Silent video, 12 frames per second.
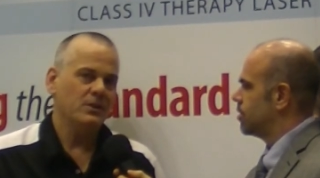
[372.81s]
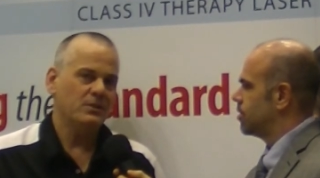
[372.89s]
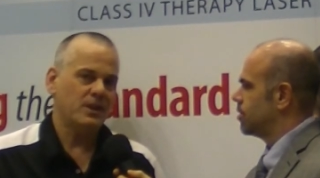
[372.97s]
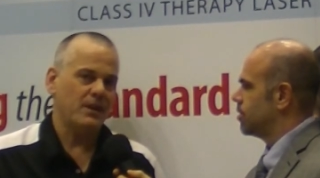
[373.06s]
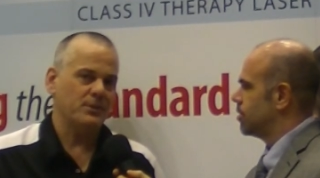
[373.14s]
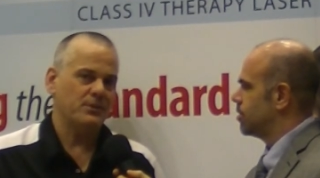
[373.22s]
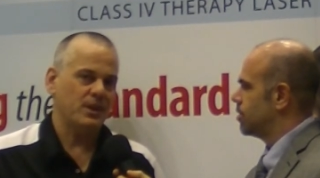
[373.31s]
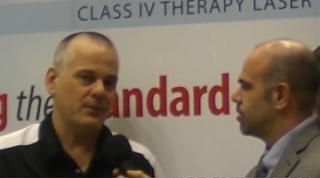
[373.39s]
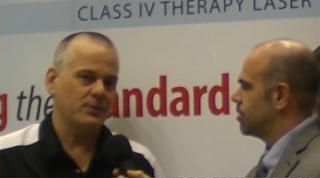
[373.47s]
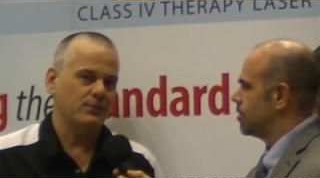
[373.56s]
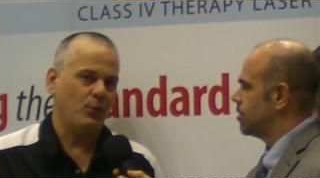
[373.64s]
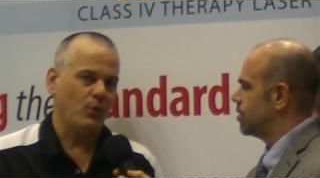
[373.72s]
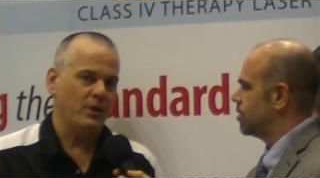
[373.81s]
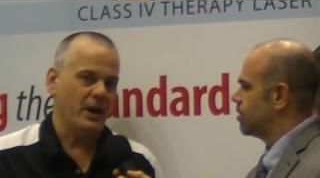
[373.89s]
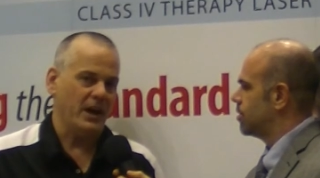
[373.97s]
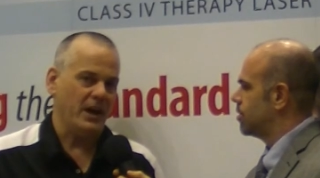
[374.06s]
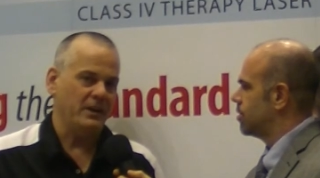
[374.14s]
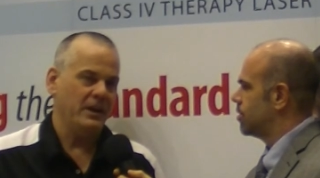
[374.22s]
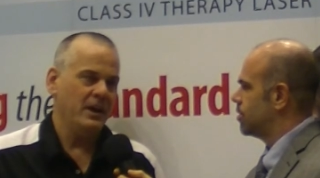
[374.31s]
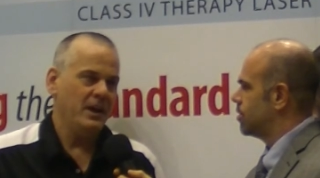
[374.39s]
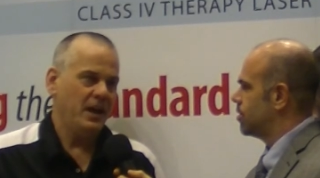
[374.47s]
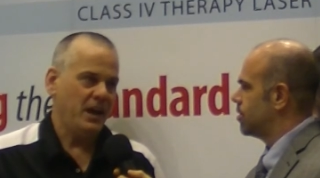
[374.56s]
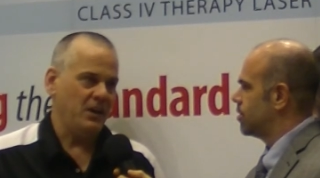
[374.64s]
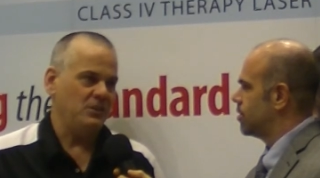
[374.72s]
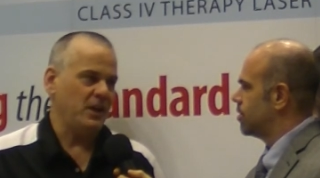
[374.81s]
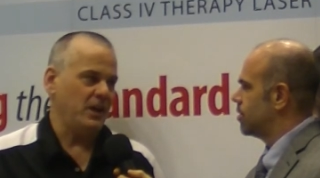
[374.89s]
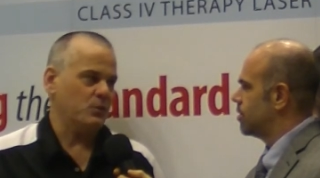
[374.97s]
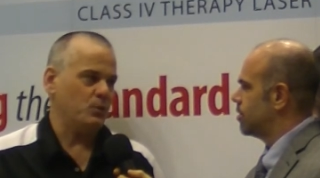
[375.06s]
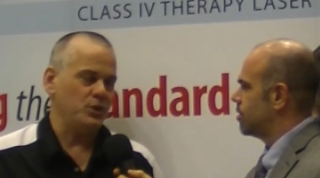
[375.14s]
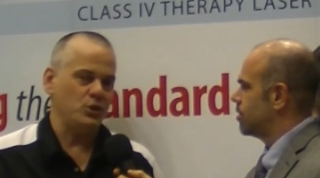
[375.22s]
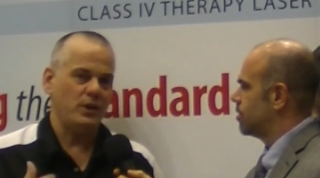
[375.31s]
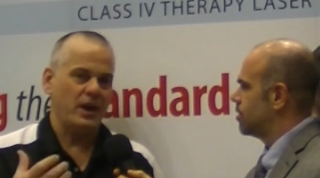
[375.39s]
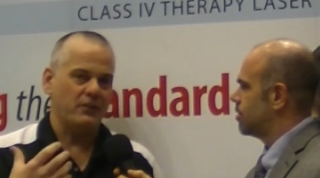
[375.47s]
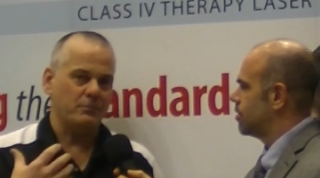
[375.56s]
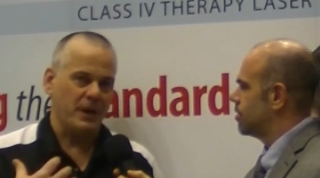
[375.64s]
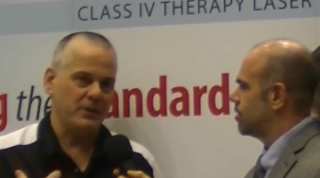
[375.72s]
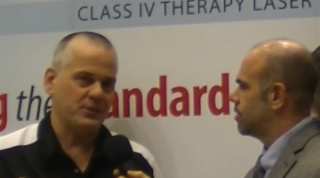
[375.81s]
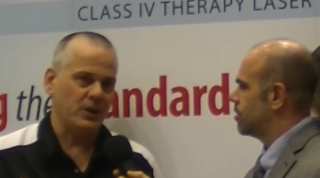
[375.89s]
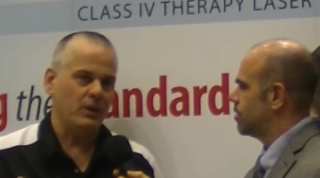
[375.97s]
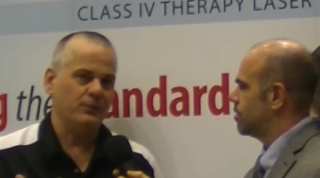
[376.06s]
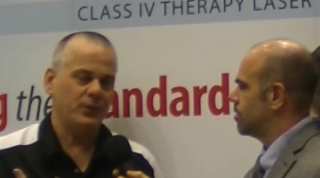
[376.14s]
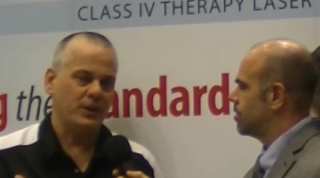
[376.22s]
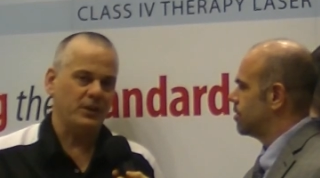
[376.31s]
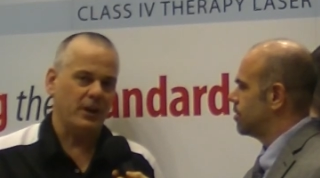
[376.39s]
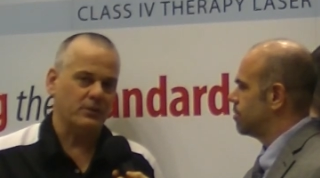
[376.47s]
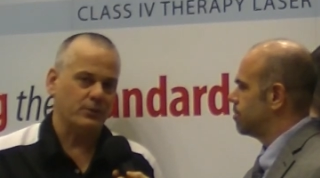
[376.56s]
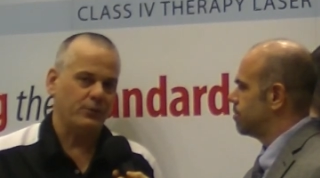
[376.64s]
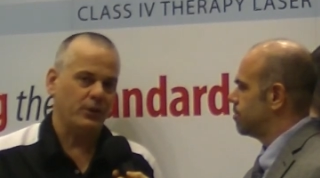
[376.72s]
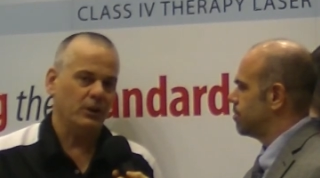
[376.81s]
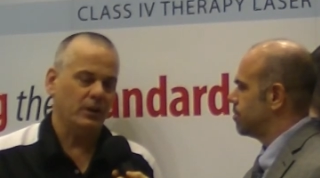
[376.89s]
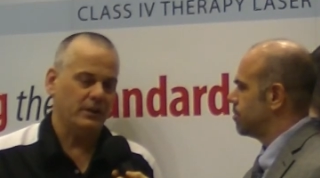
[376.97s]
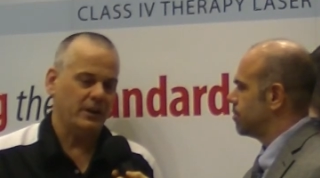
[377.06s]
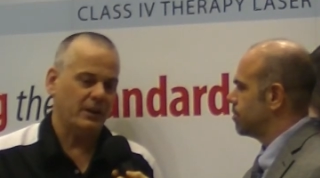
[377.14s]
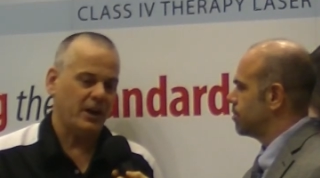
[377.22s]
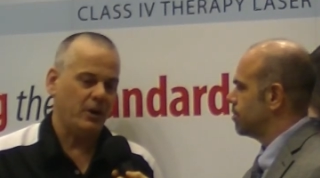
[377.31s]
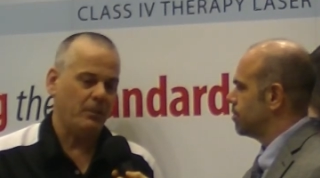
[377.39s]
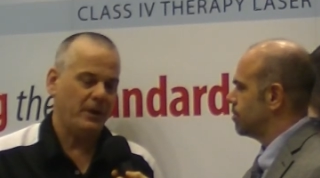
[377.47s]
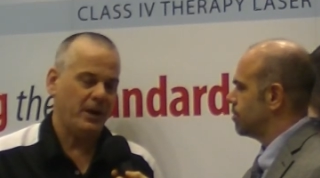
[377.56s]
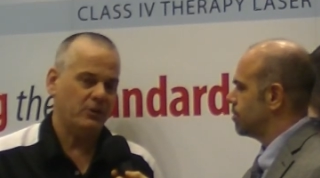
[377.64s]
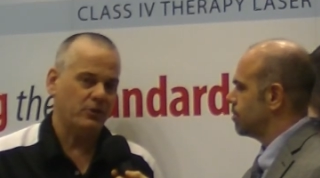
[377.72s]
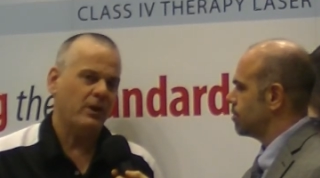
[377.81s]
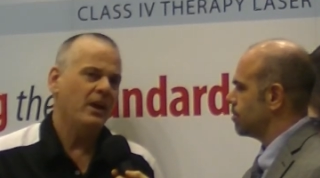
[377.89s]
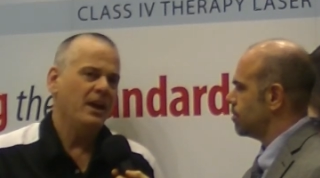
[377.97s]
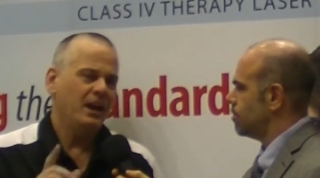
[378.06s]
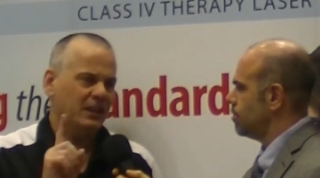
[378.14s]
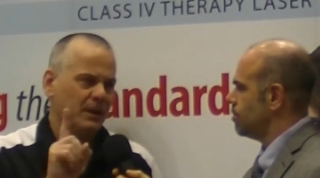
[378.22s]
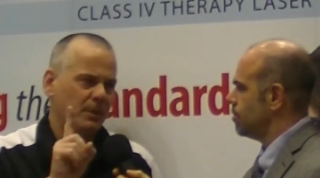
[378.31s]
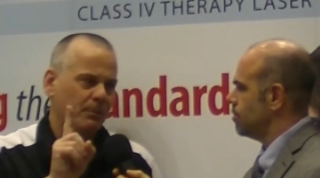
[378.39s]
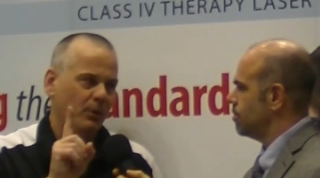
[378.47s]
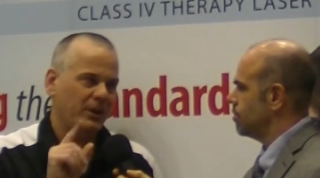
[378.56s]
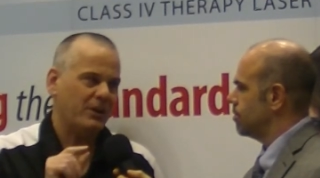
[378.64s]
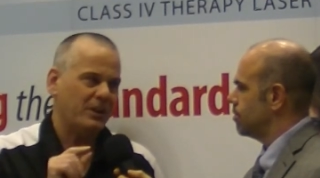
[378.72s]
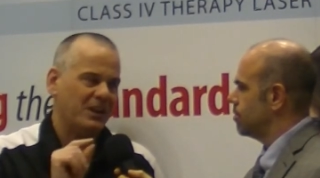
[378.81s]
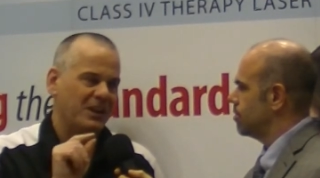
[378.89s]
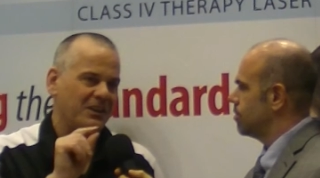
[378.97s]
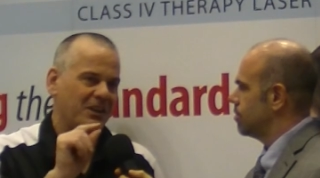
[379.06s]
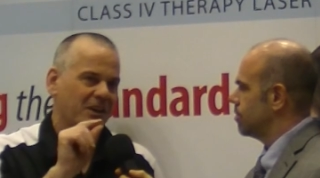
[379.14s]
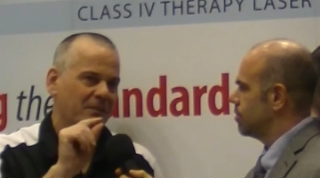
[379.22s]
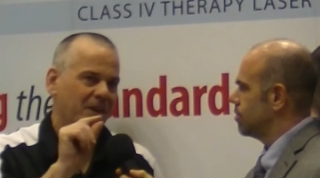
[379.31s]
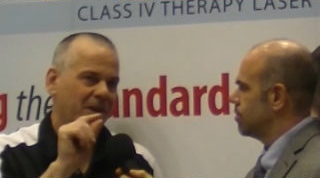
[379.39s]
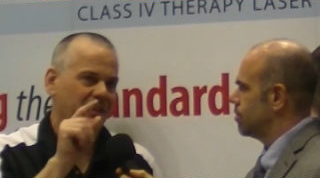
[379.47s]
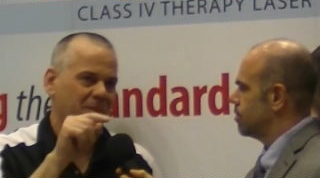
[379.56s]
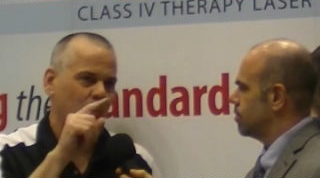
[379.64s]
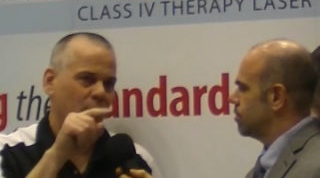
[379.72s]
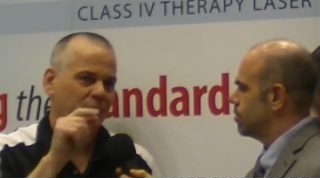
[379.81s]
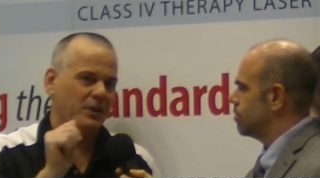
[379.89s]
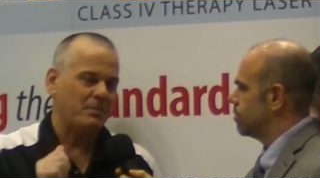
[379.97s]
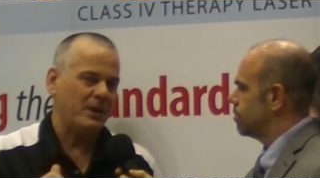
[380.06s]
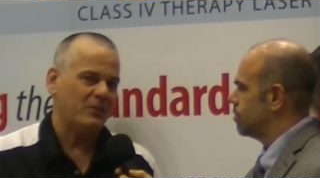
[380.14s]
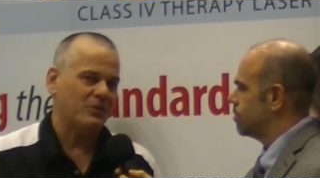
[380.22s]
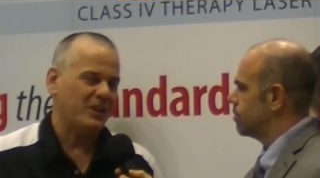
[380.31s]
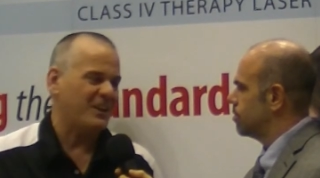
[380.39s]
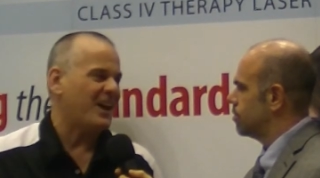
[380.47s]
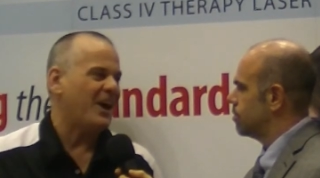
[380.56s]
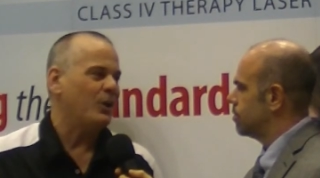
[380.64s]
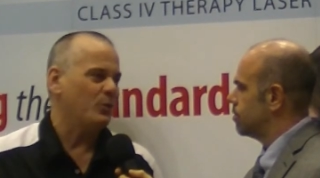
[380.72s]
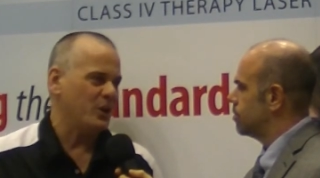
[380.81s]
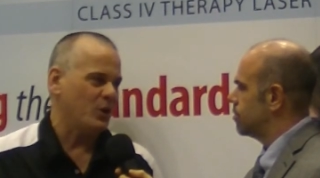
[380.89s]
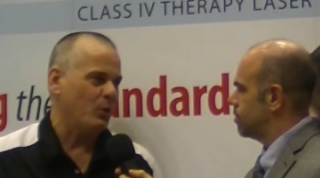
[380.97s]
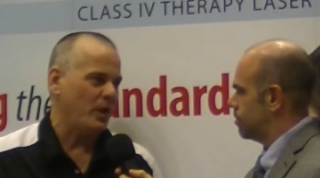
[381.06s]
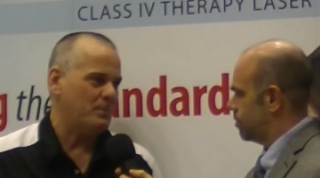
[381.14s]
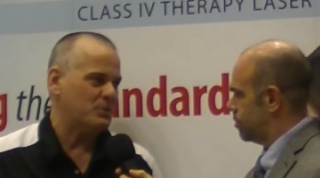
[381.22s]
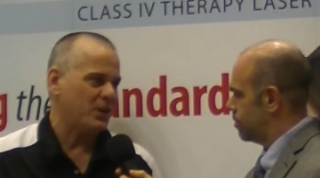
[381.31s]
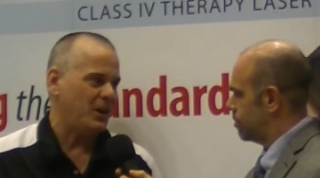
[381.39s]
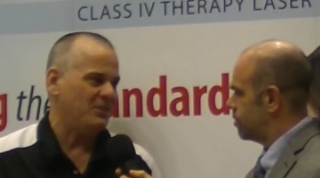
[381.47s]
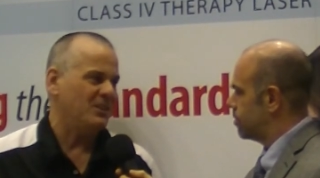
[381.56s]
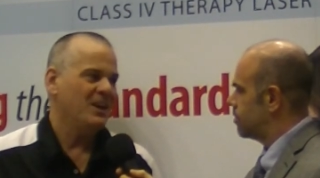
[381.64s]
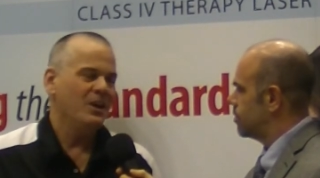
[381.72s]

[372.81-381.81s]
Speaker 1: 7749. And yes, we do have myself, uh, Dr. Phil, a, a, chiropractor. And let me point out again uh, uh, one thing back to that ChiroEco website.